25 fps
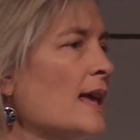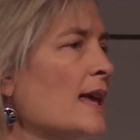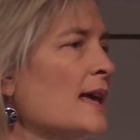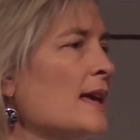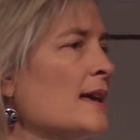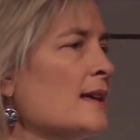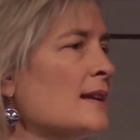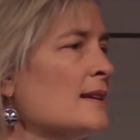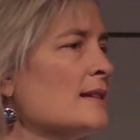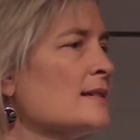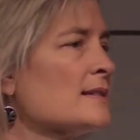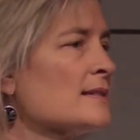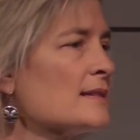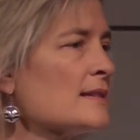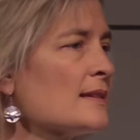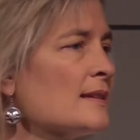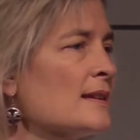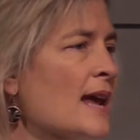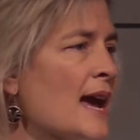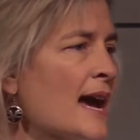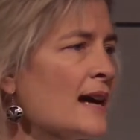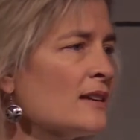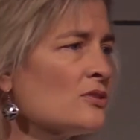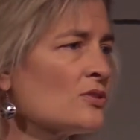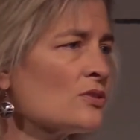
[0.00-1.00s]
It is the
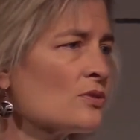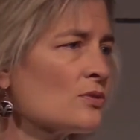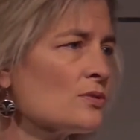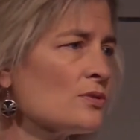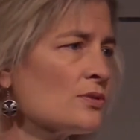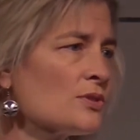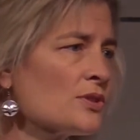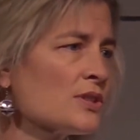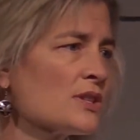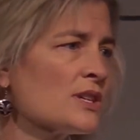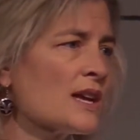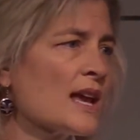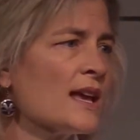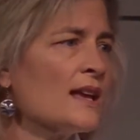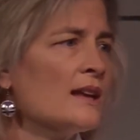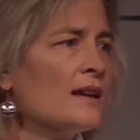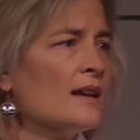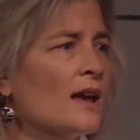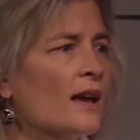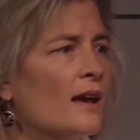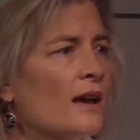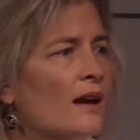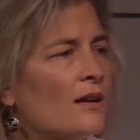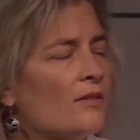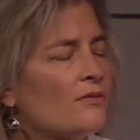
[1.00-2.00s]
natural state
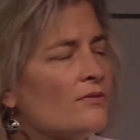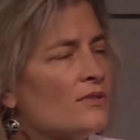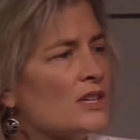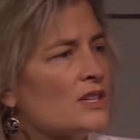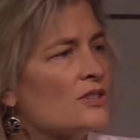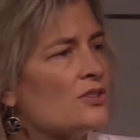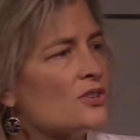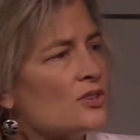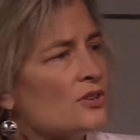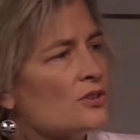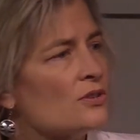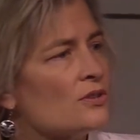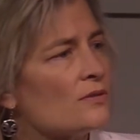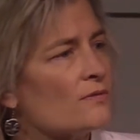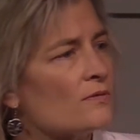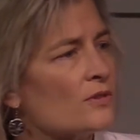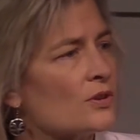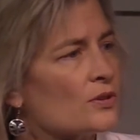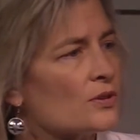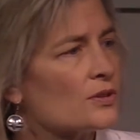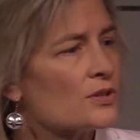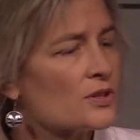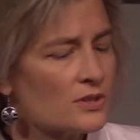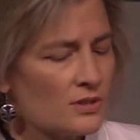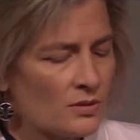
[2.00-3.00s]
of this
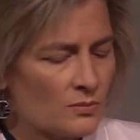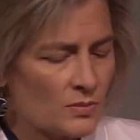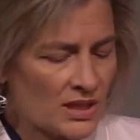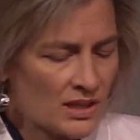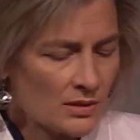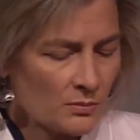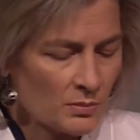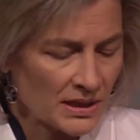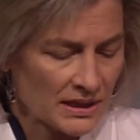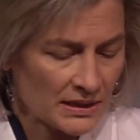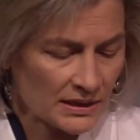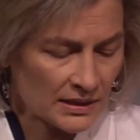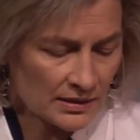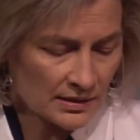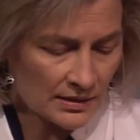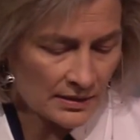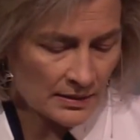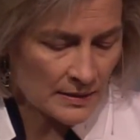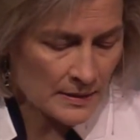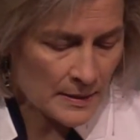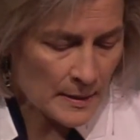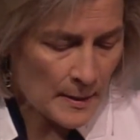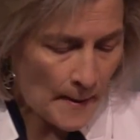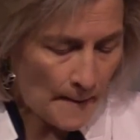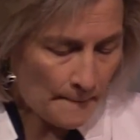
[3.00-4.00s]
universe to be abundant.
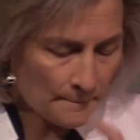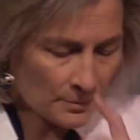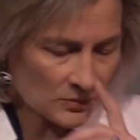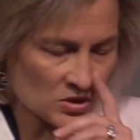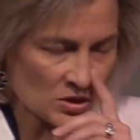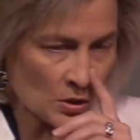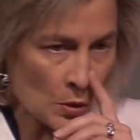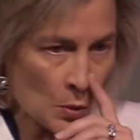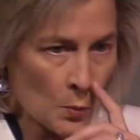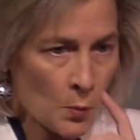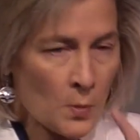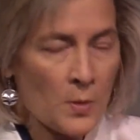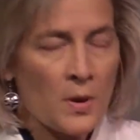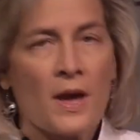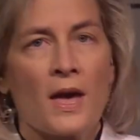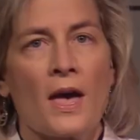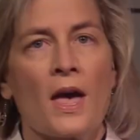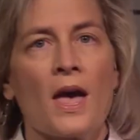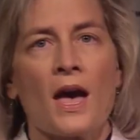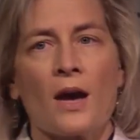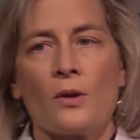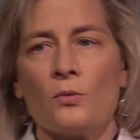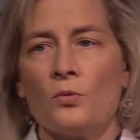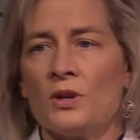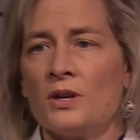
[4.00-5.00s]
So
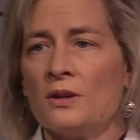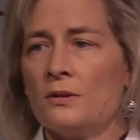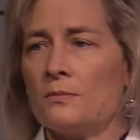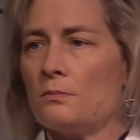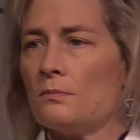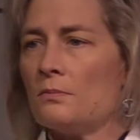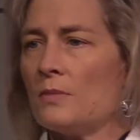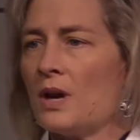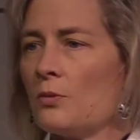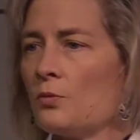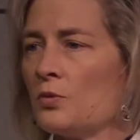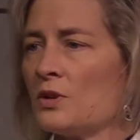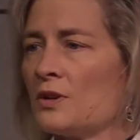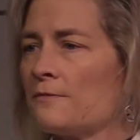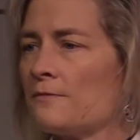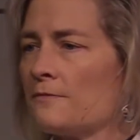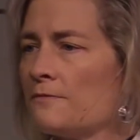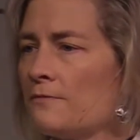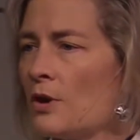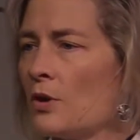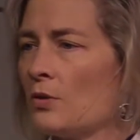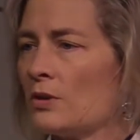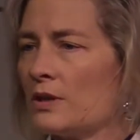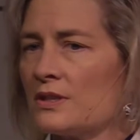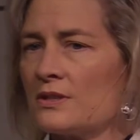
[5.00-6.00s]
I want to
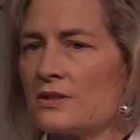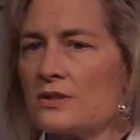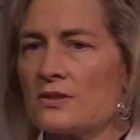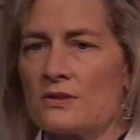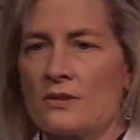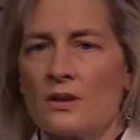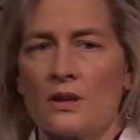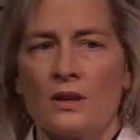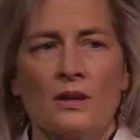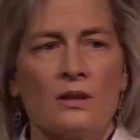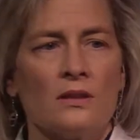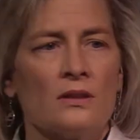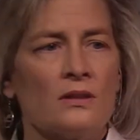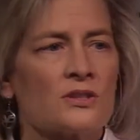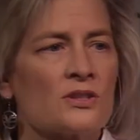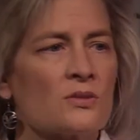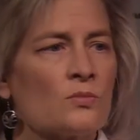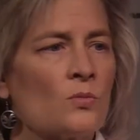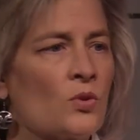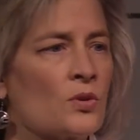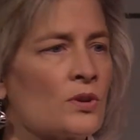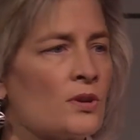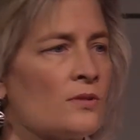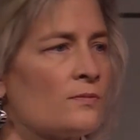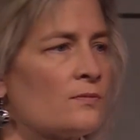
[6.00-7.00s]
focus this
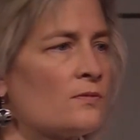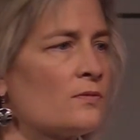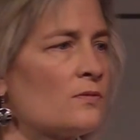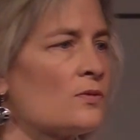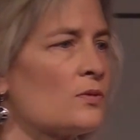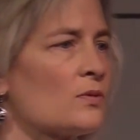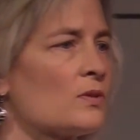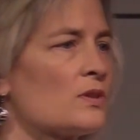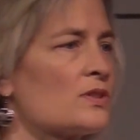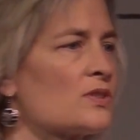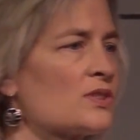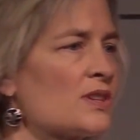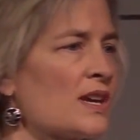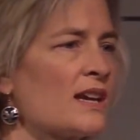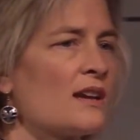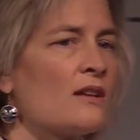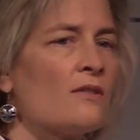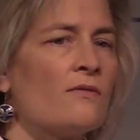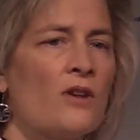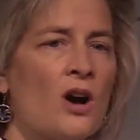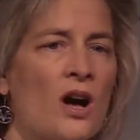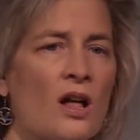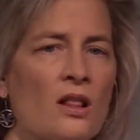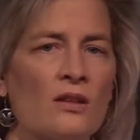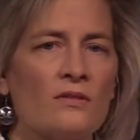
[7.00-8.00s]
morning, for the sake
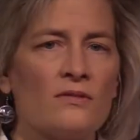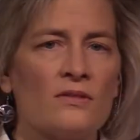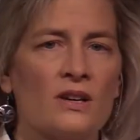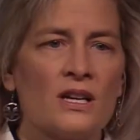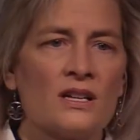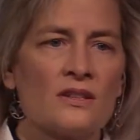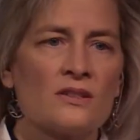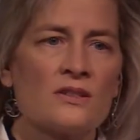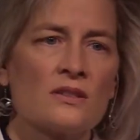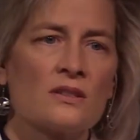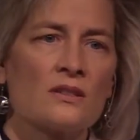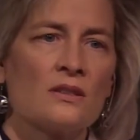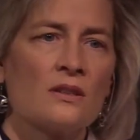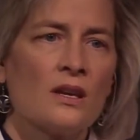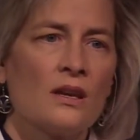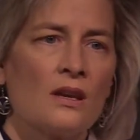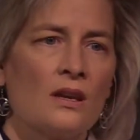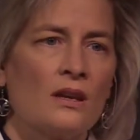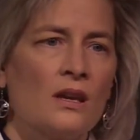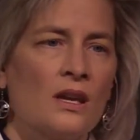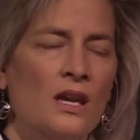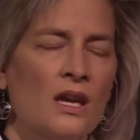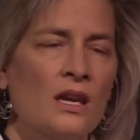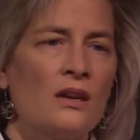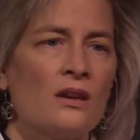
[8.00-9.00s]
of all of us
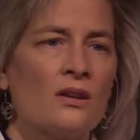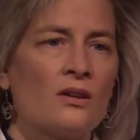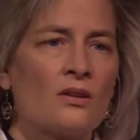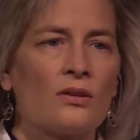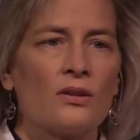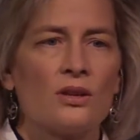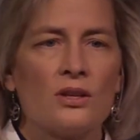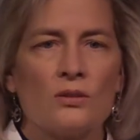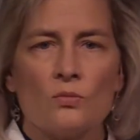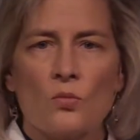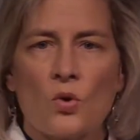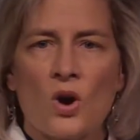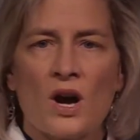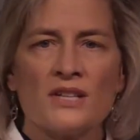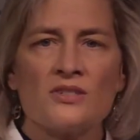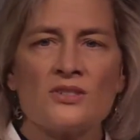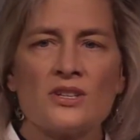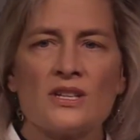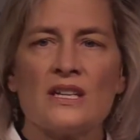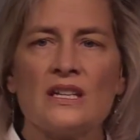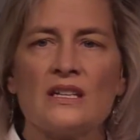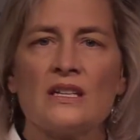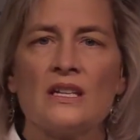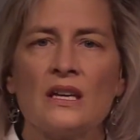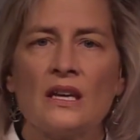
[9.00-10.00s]
here and
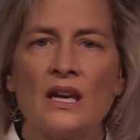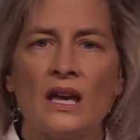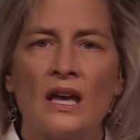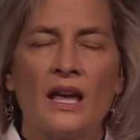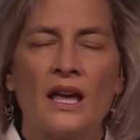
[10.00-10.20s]
watching,